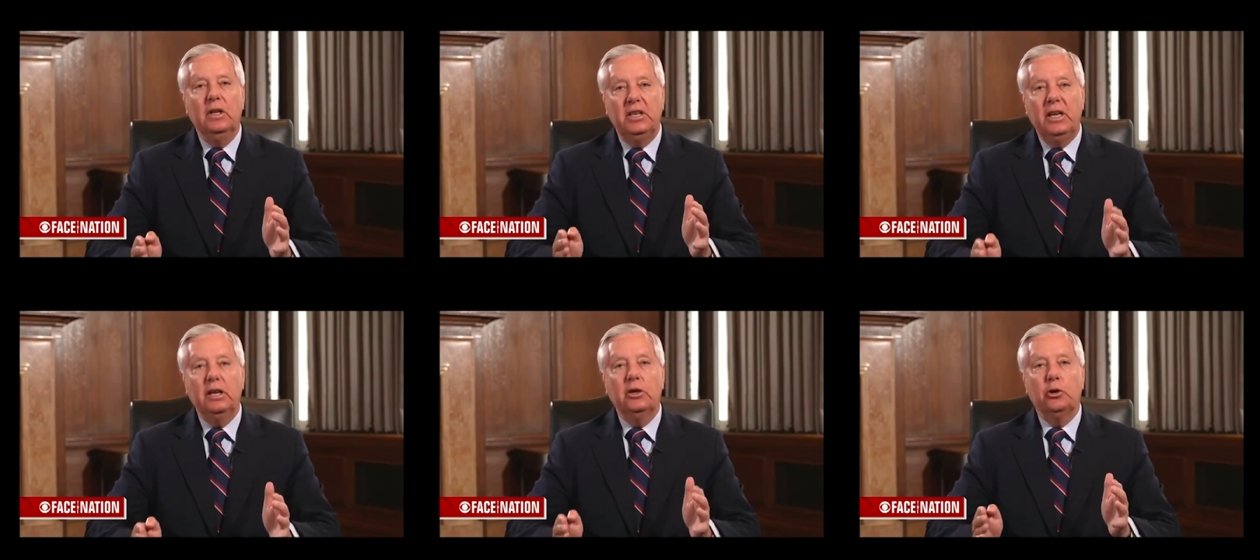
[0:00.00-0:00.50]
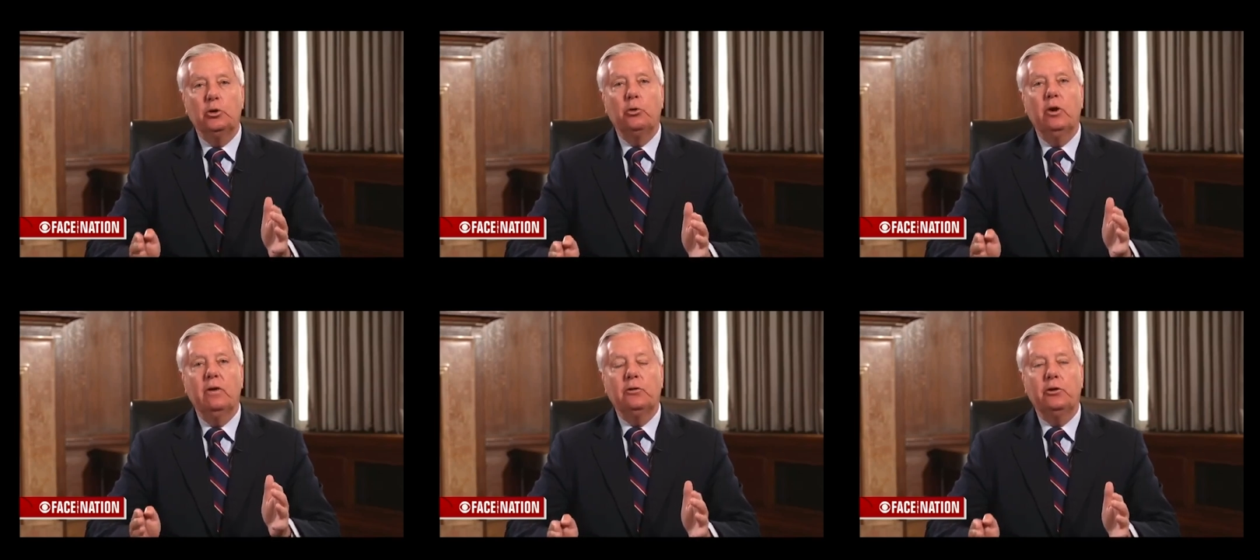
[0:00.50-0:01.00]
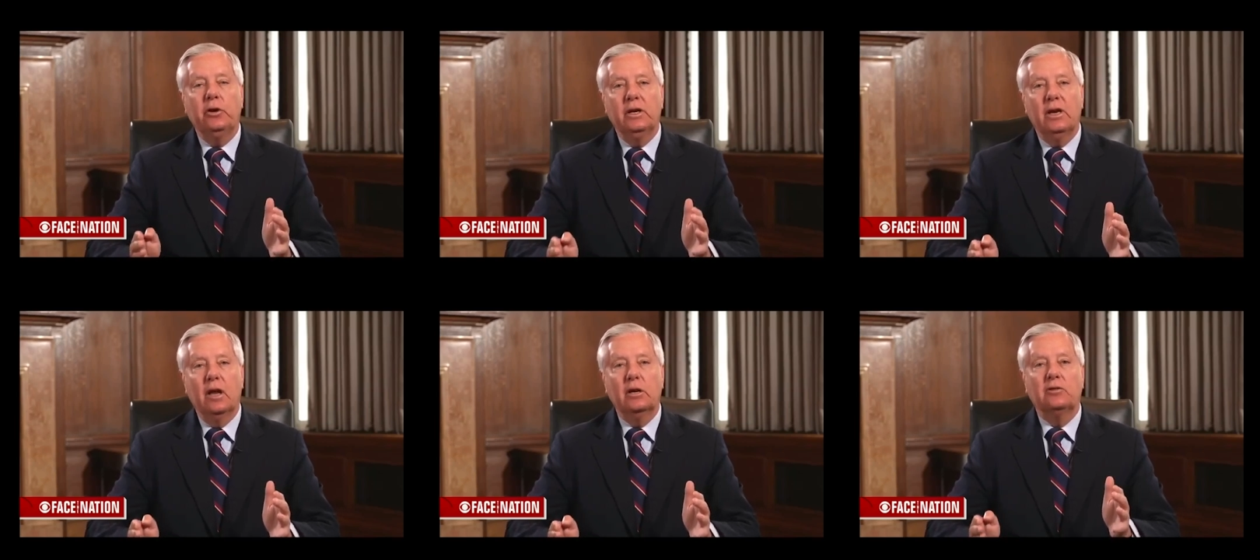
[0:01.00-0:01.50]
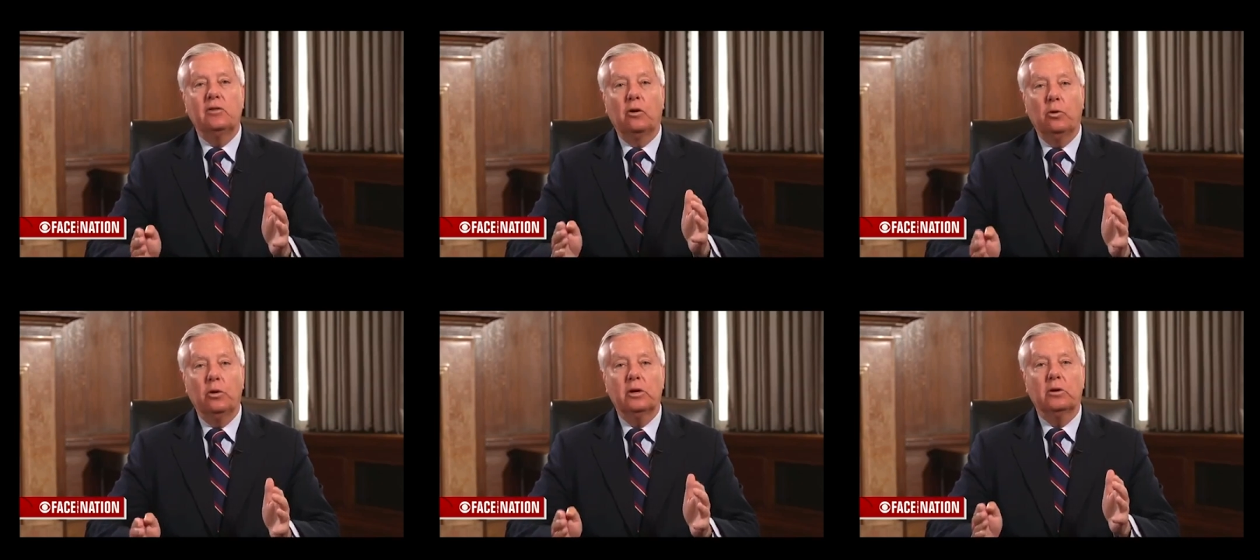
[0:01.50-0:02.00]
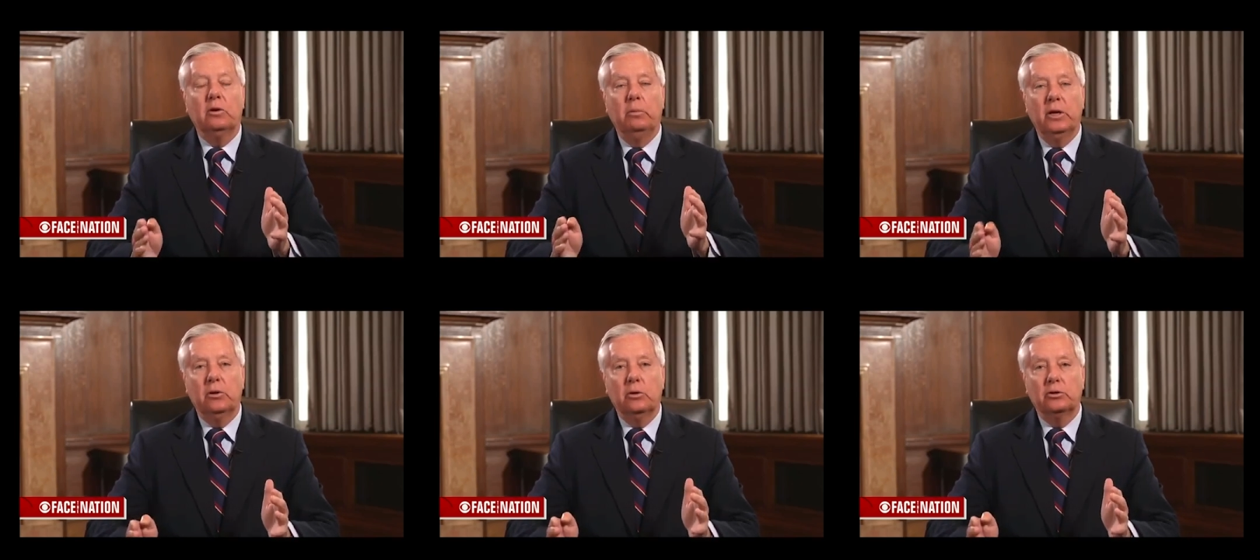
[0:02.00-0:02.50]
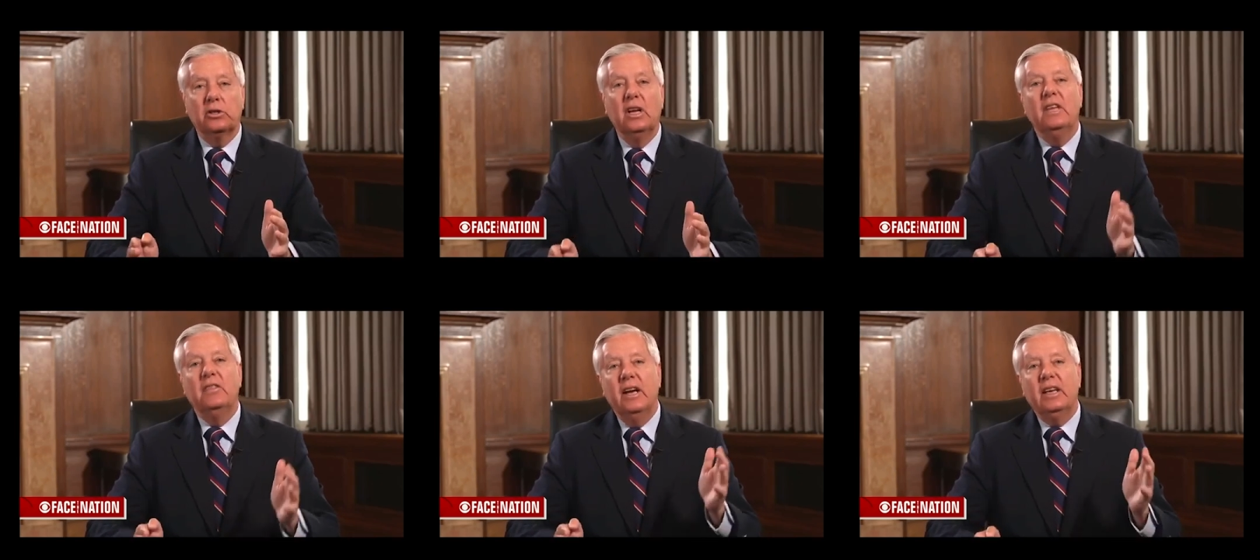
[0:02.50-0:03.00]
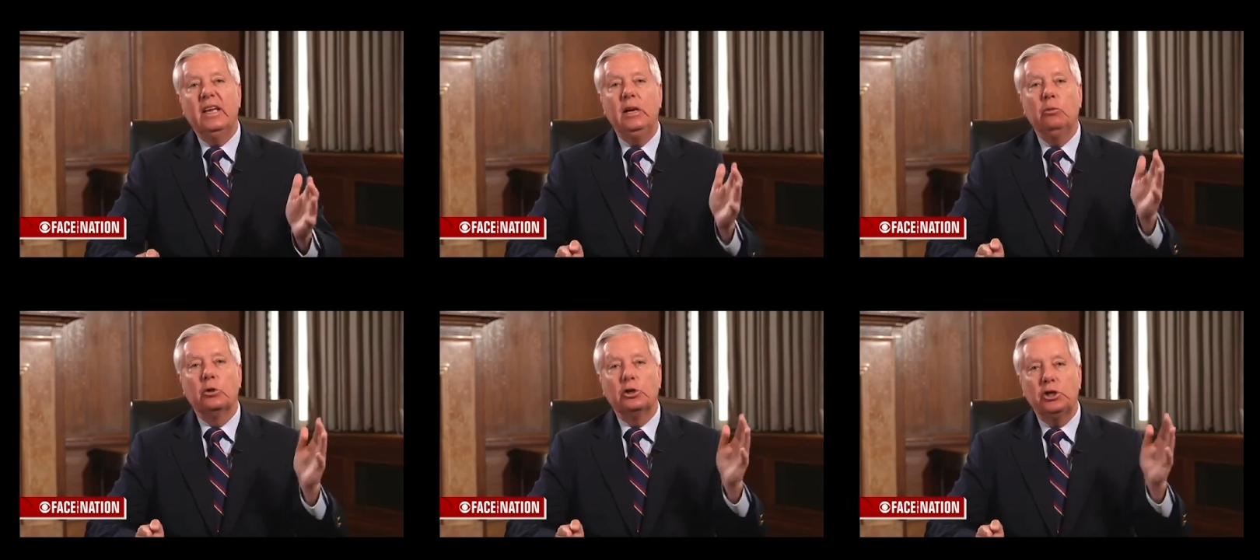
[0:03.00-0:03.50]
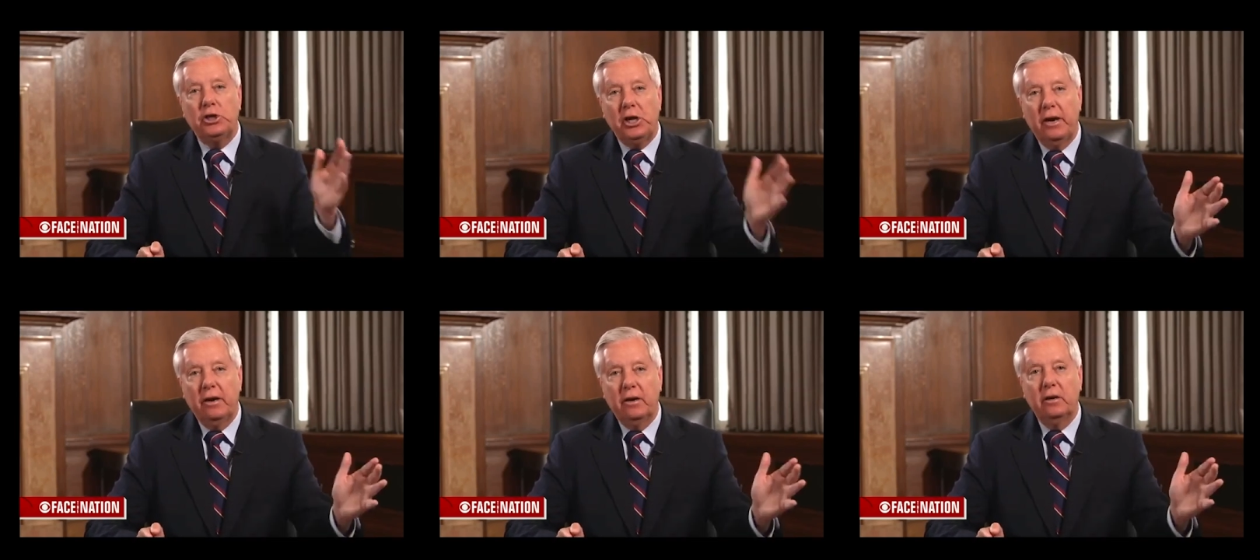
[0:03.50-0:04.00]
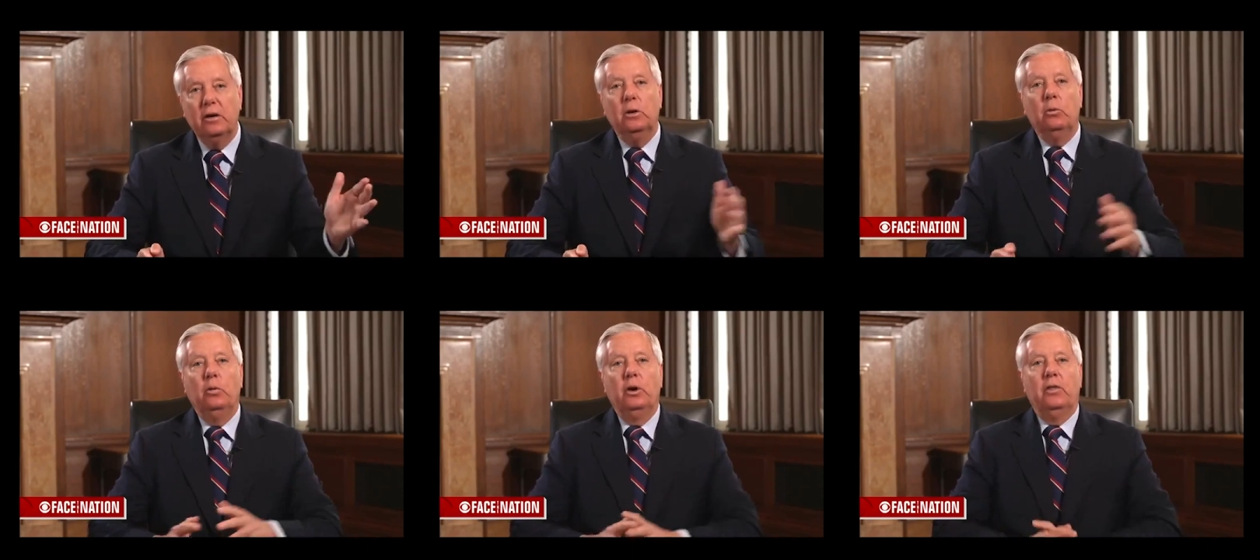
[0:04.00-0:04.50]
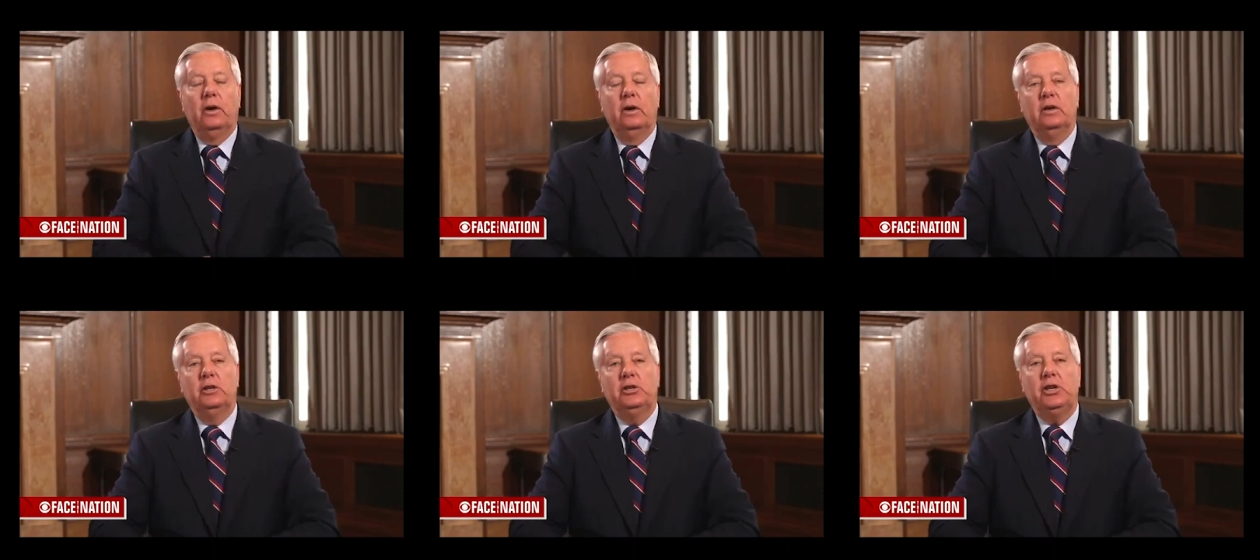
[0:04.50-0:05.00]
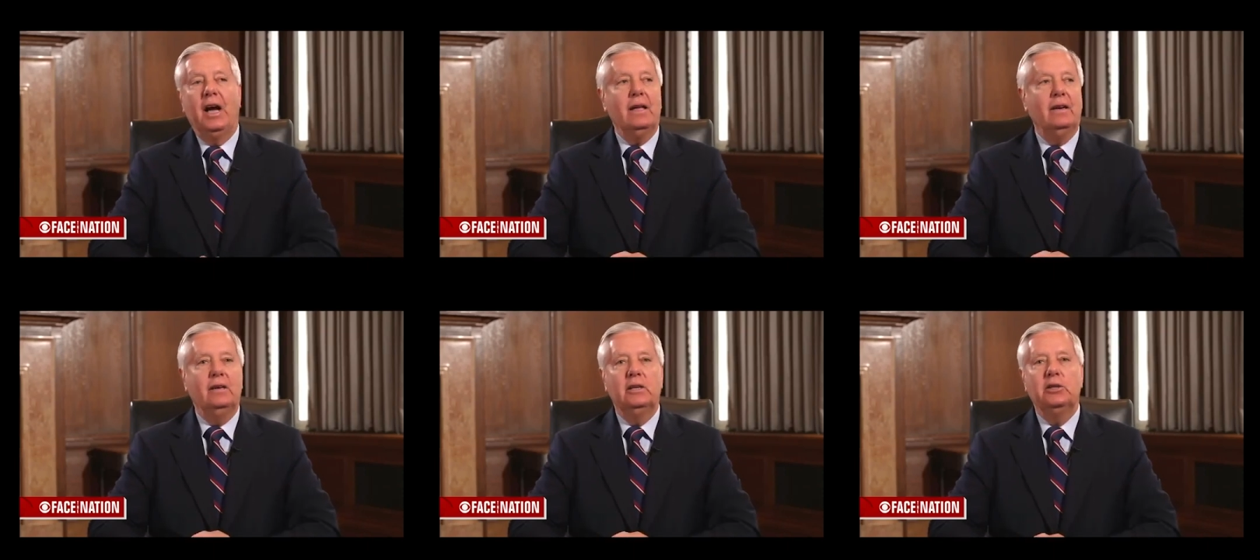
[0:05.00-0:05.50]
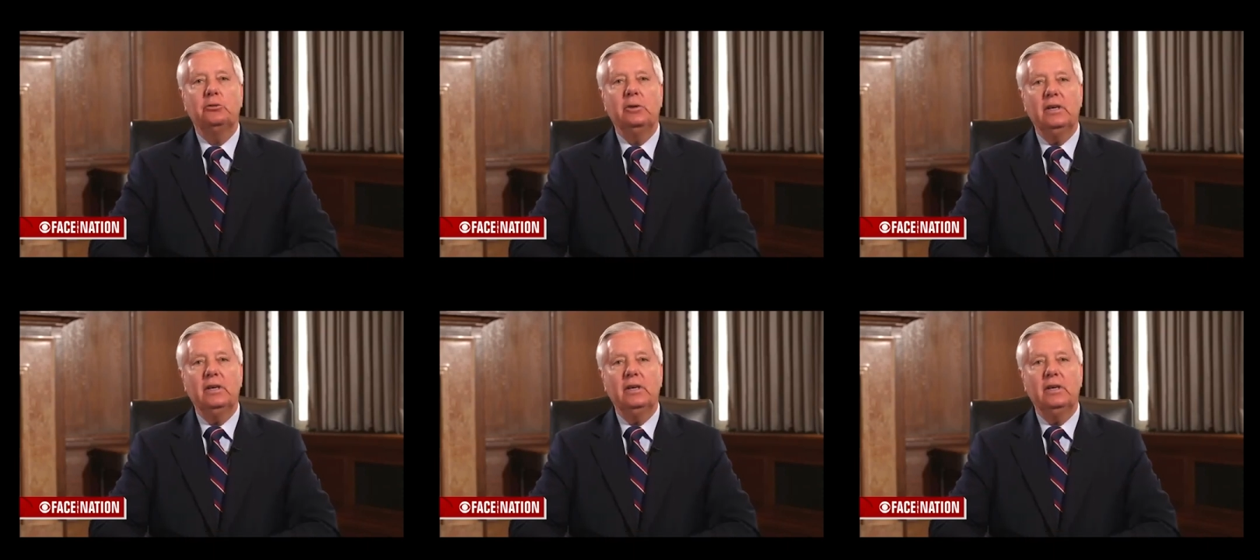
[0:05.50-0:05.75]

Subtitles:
$10 or $12 trillion of critical minerals that he will share with China is